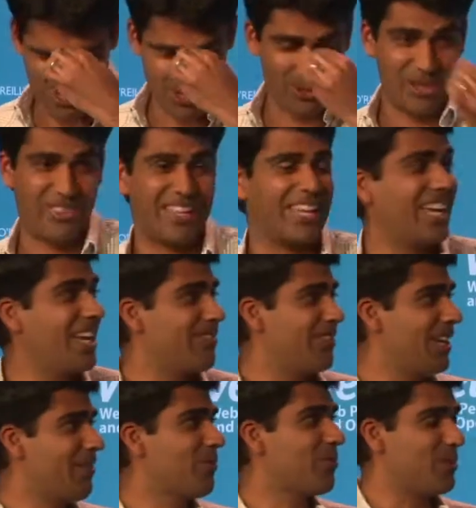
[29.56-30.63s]
the only thing I have
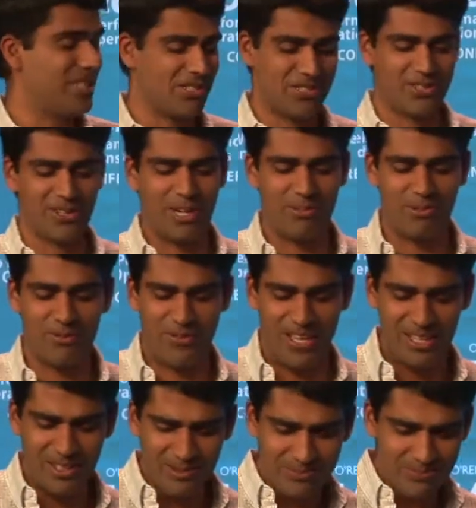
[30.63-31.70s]
left when these startups
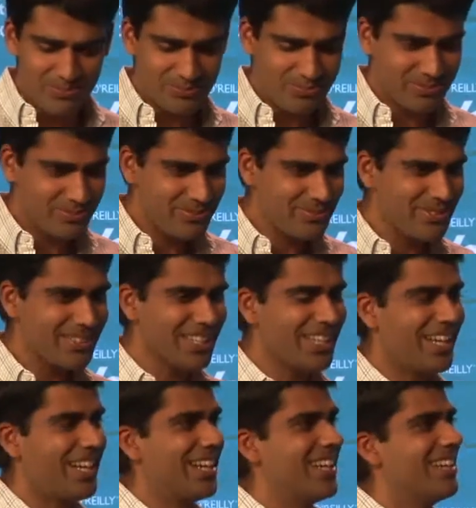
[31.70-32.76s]
fail.
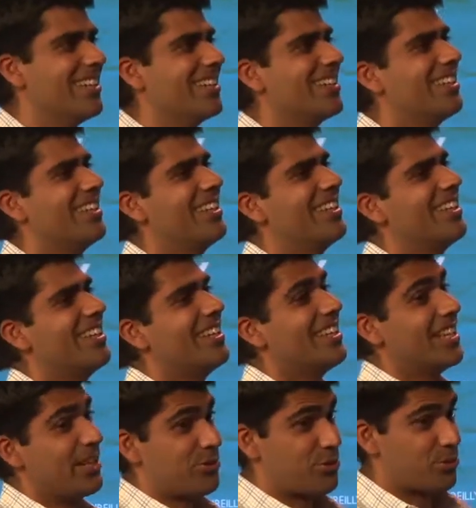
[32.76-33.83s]
Uh,
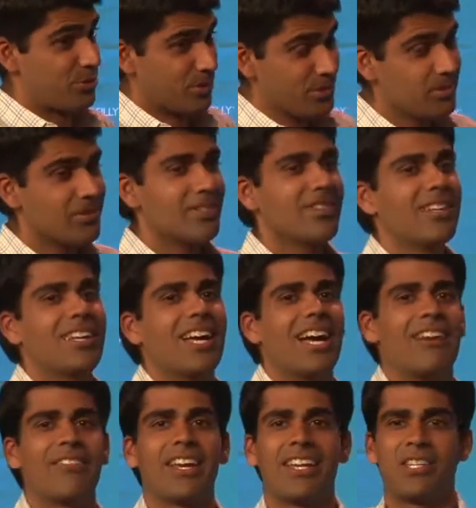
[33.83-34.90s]
it's true.
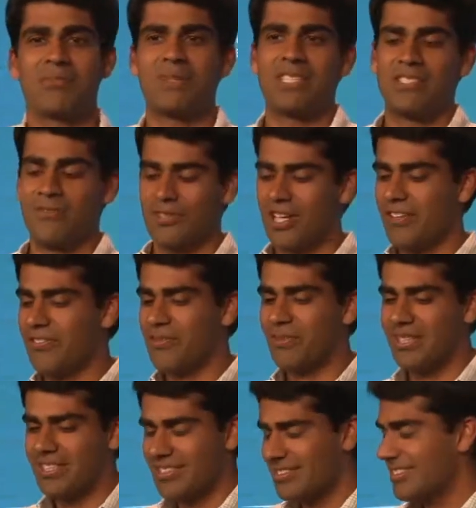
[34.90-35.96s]
I've got expensive coffee
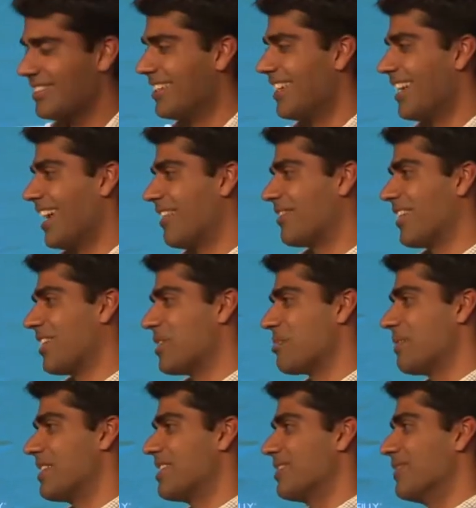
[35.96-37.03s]
mugs, I've got
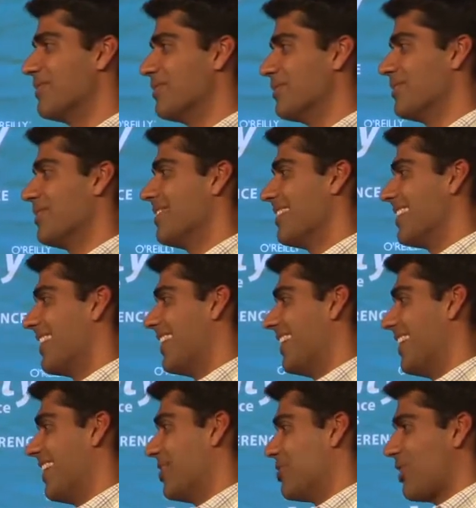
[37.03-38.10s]
expensive
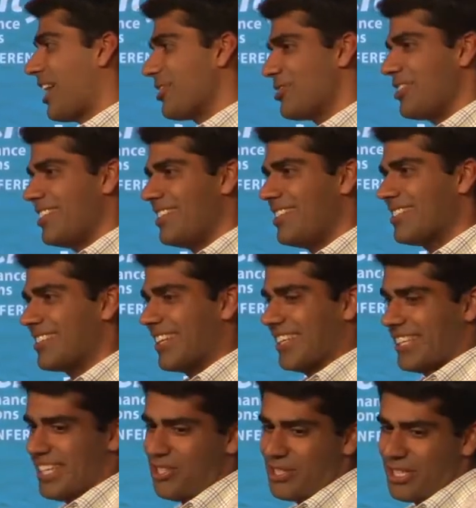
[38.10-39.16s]
uh, tchotchkes and
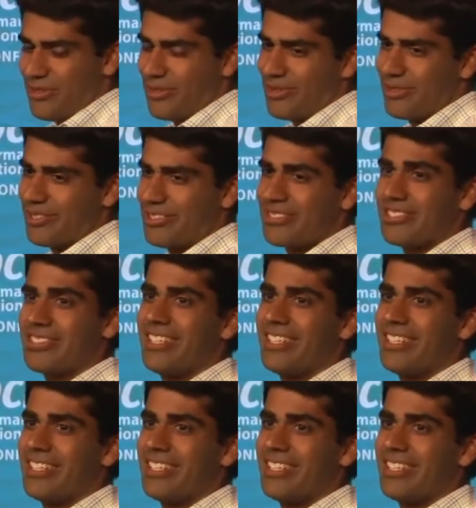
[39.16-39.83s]
keychain holders.